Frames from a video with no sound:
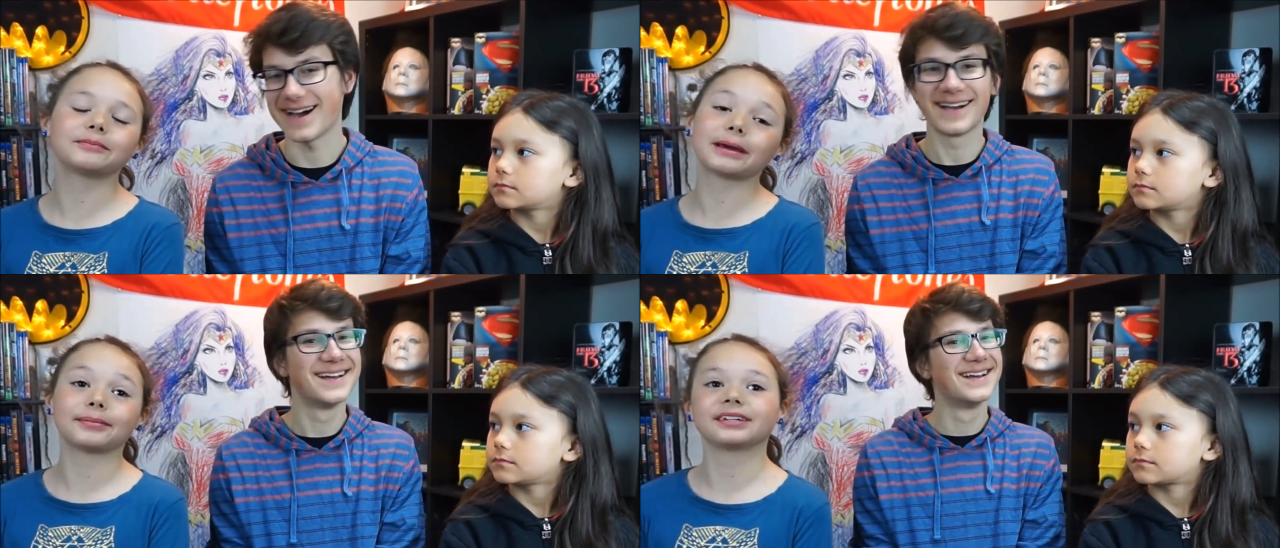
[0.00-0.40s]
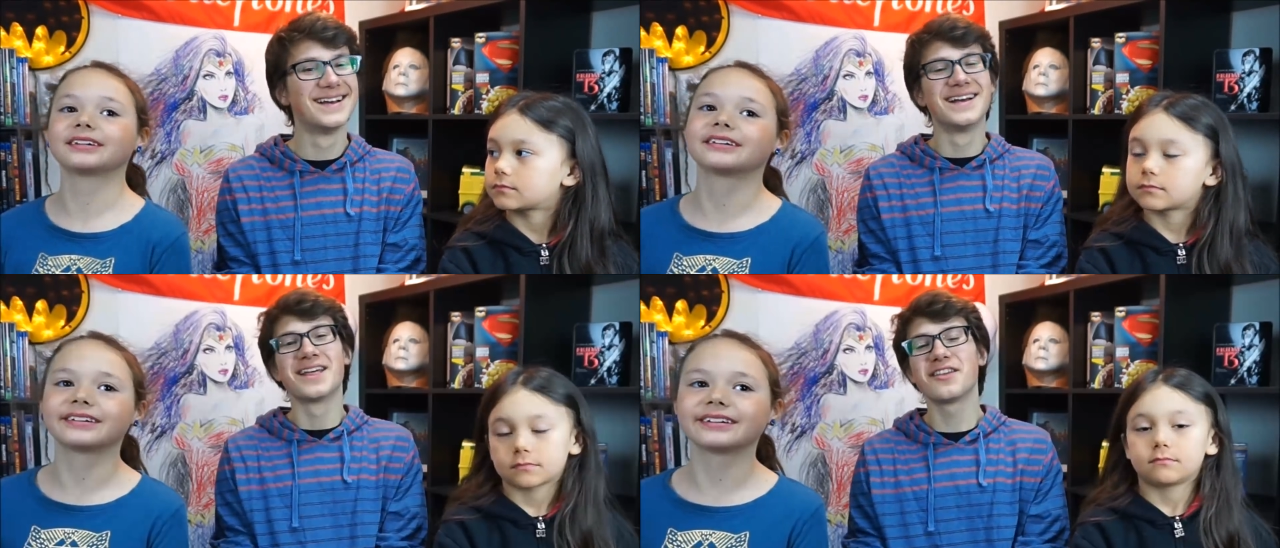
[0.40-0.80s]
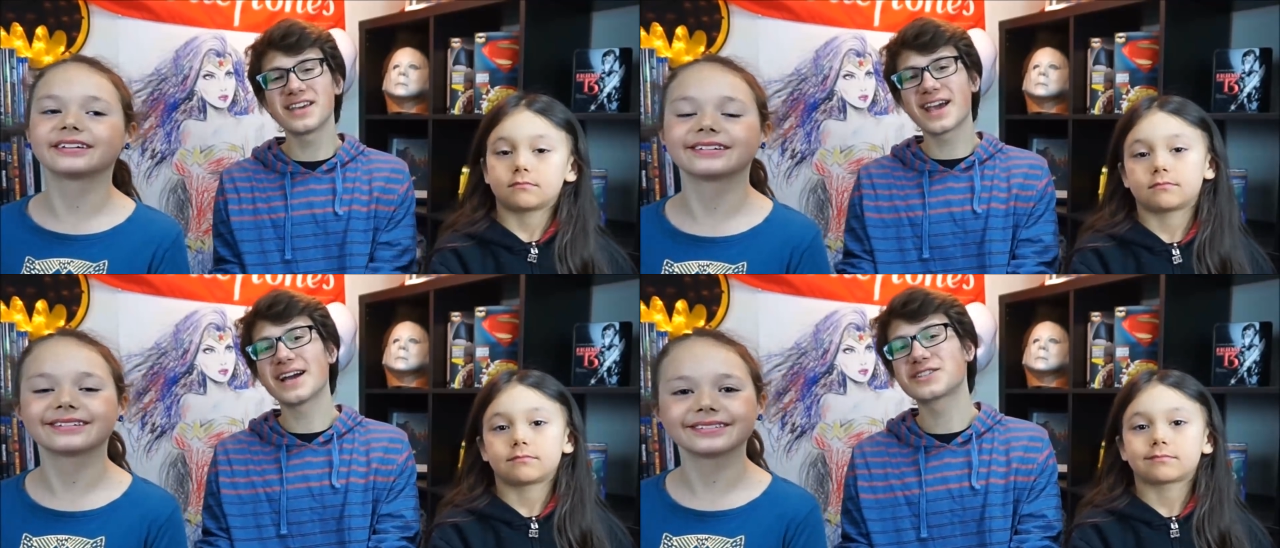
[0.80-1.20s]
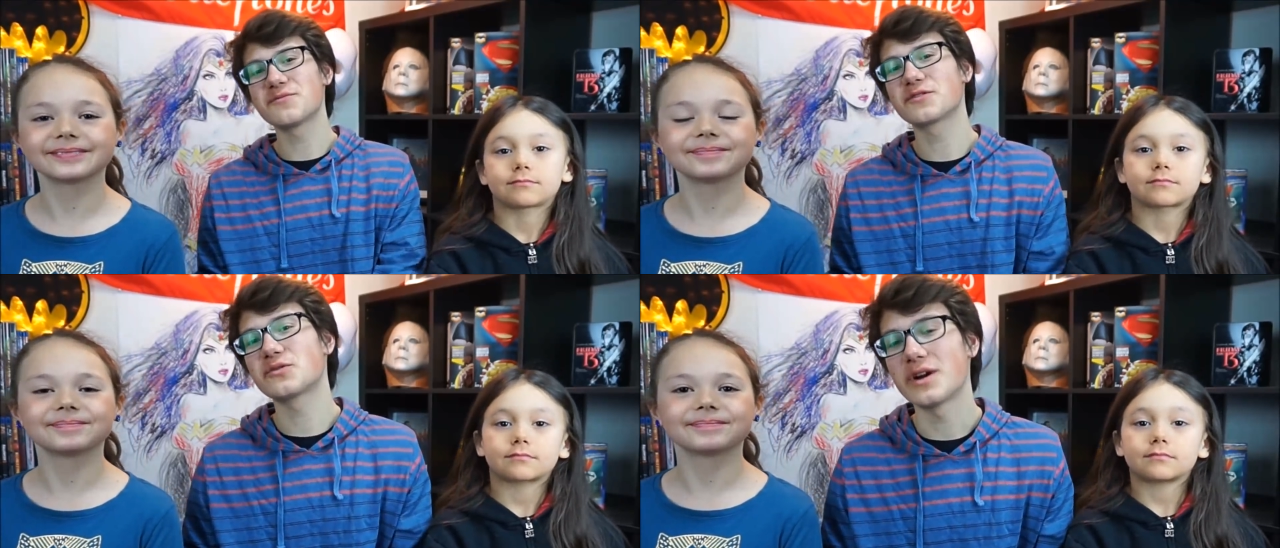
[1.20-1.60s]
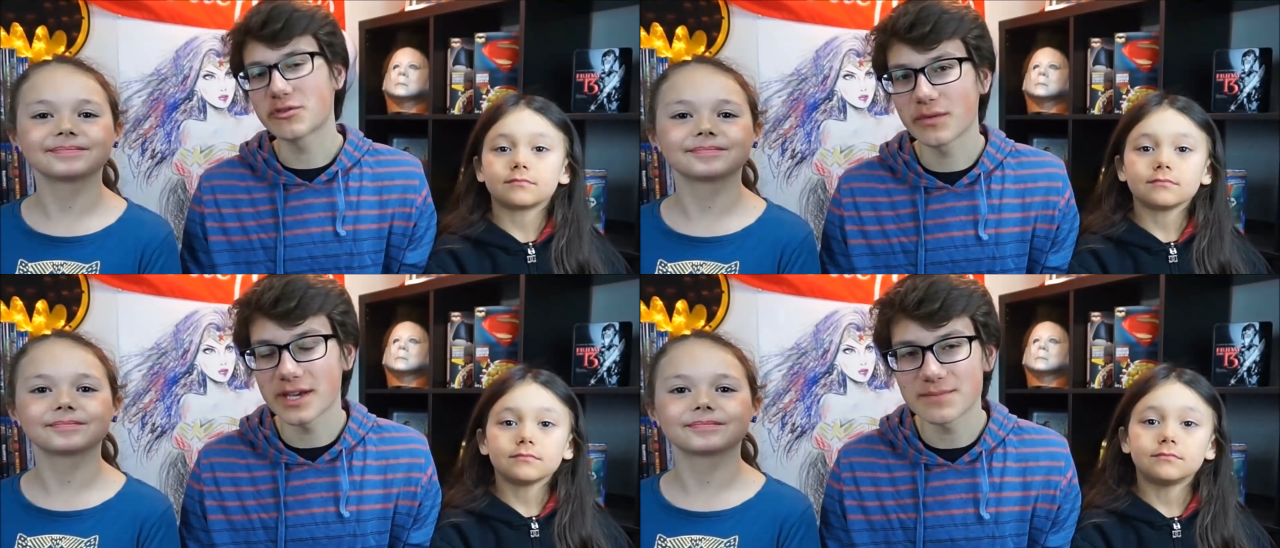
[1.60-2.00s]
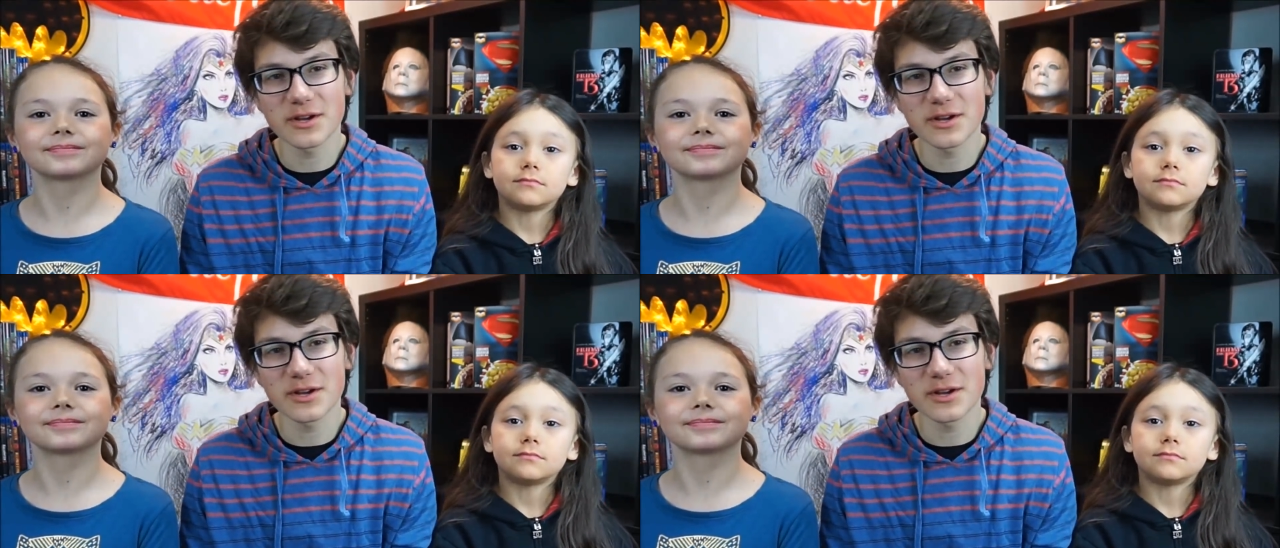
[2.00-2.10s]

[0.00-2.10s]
Speaker 1: yeah. Maybe. Thank you guys so much for watching with us.